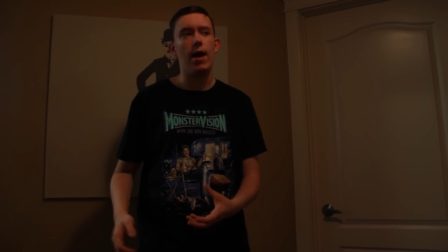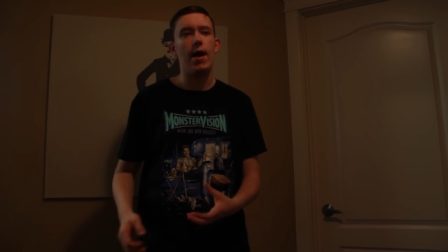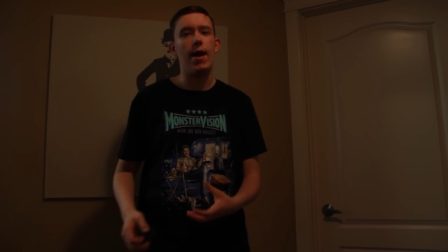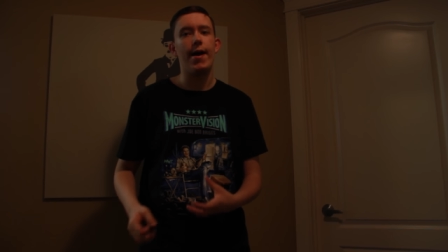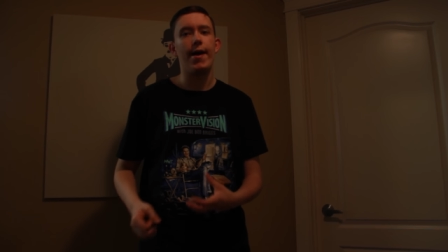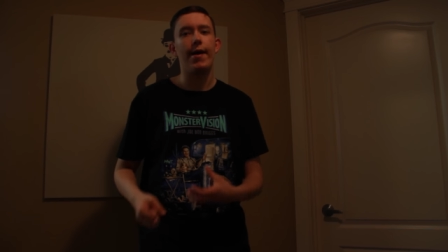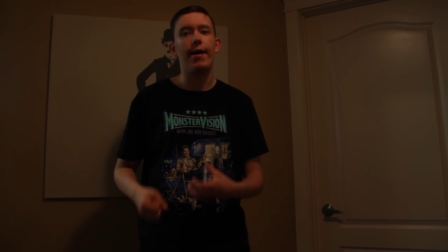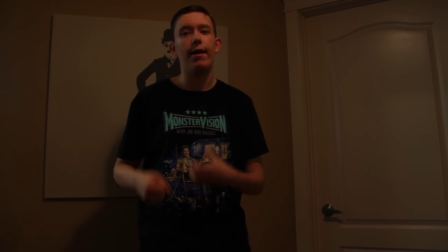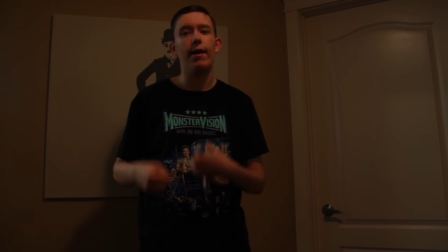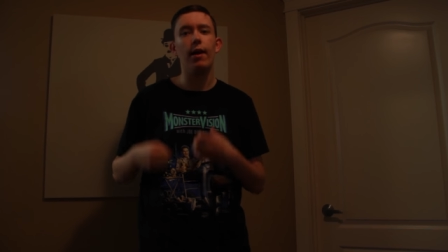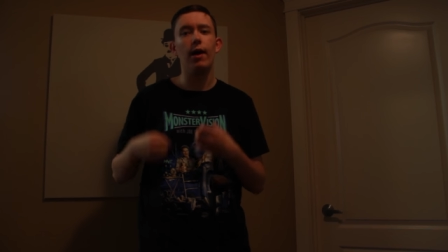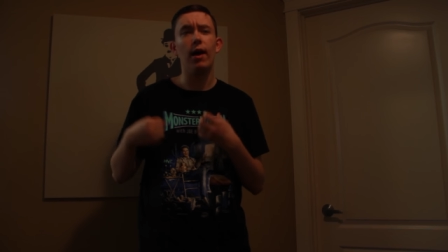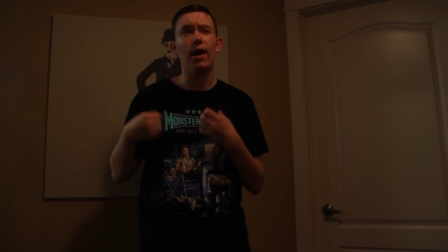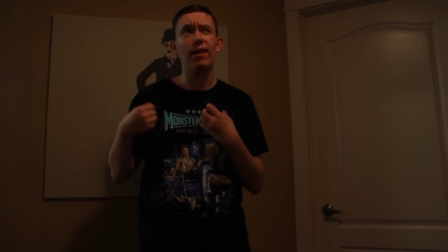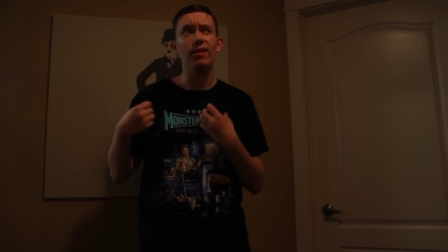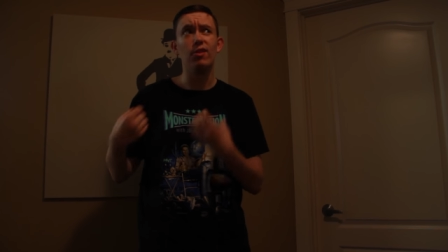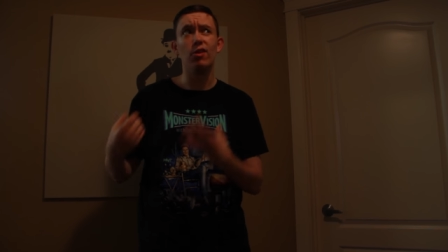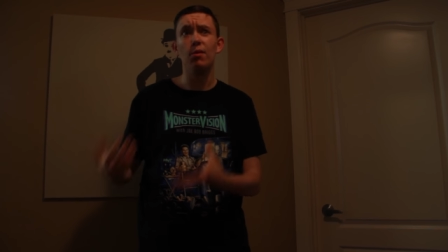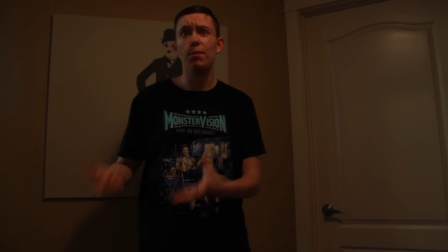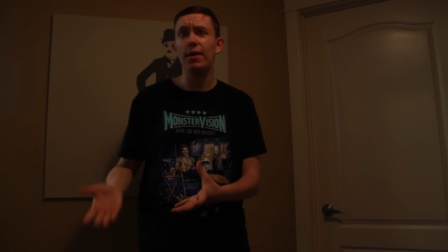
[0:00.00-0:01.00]

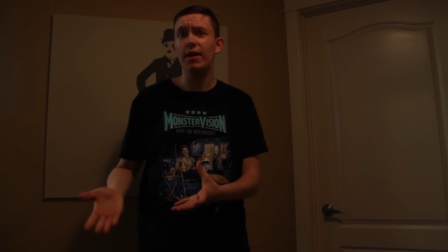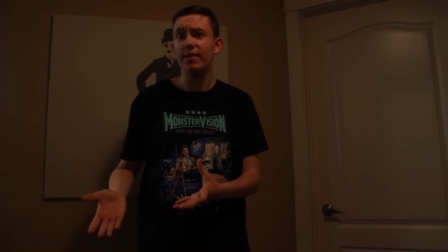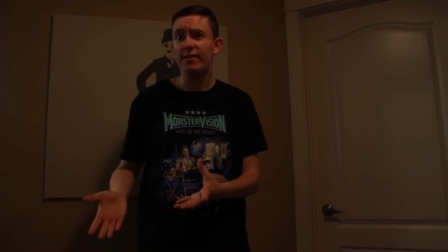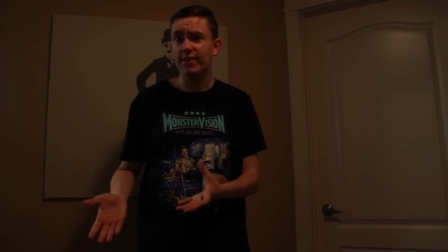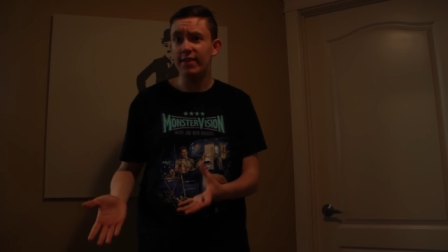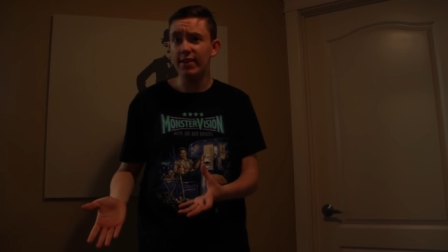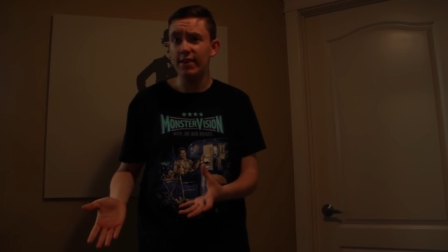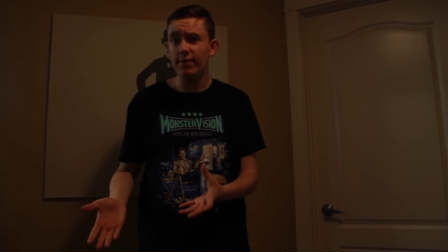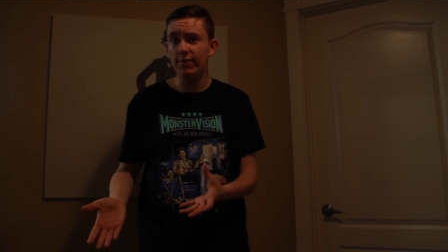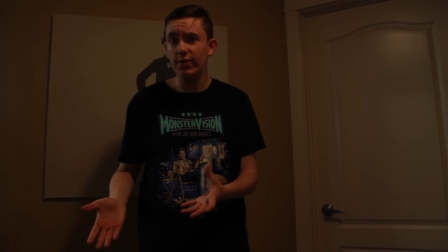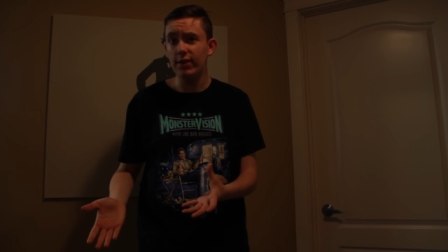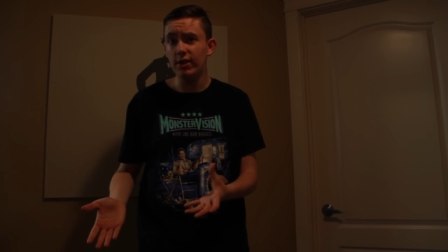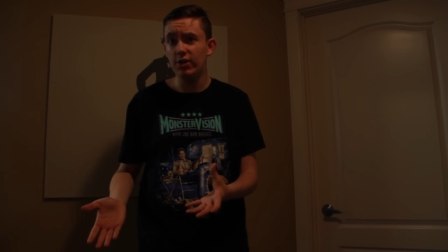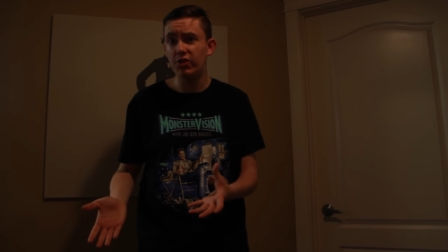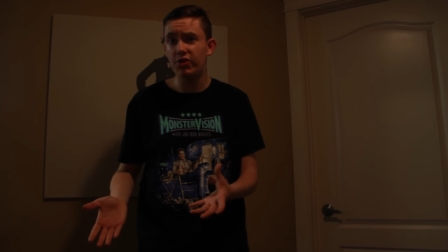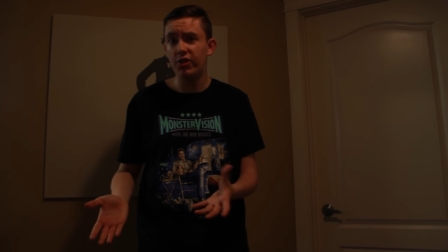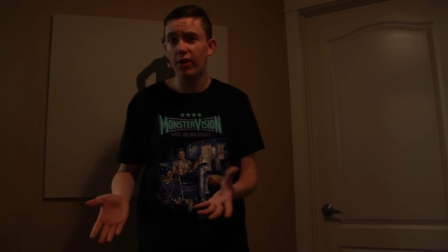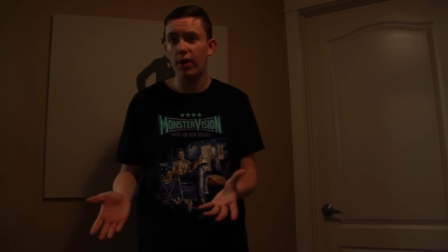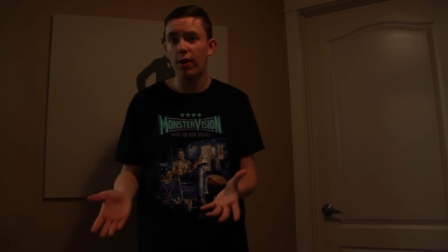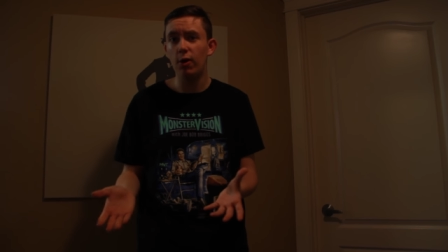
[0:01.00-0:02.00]
uh, a little bit of
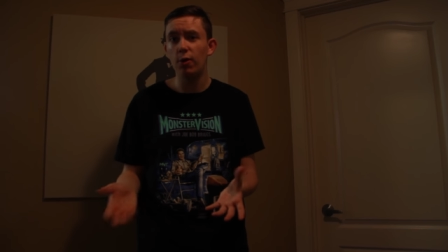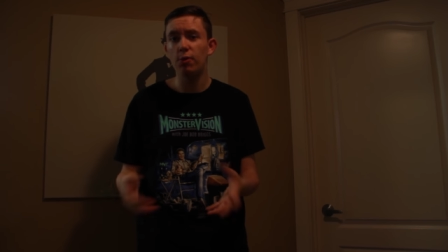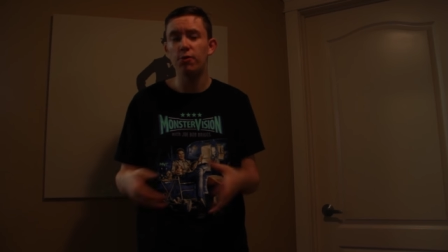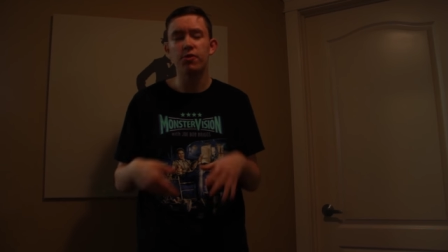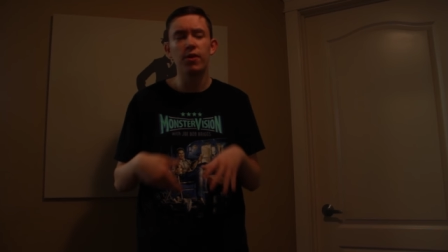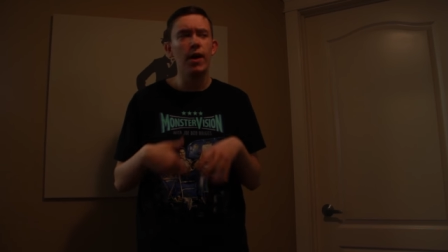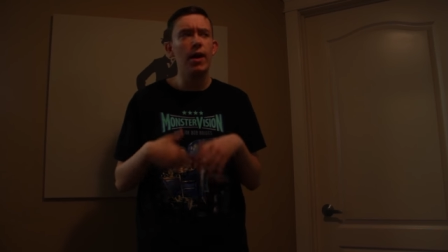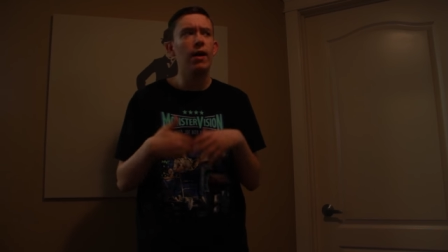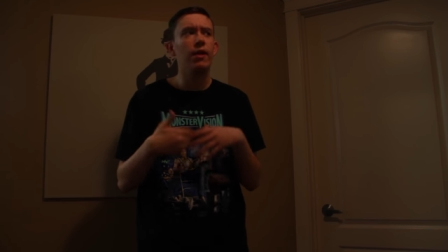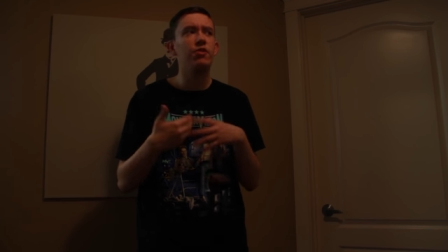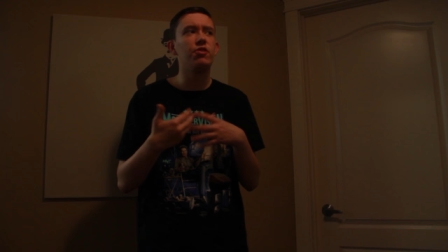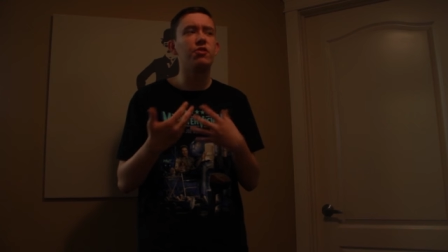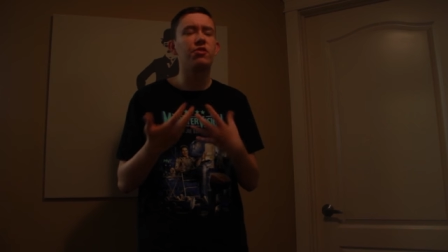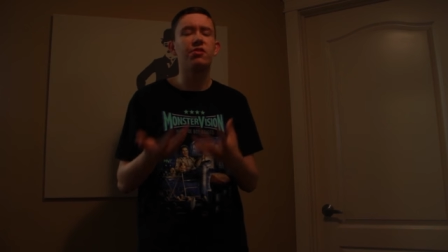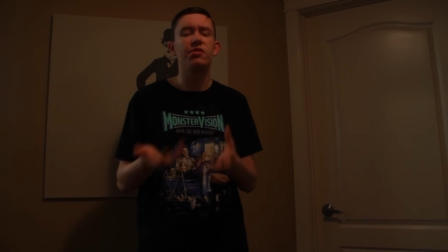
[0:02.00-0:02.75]
TV shows,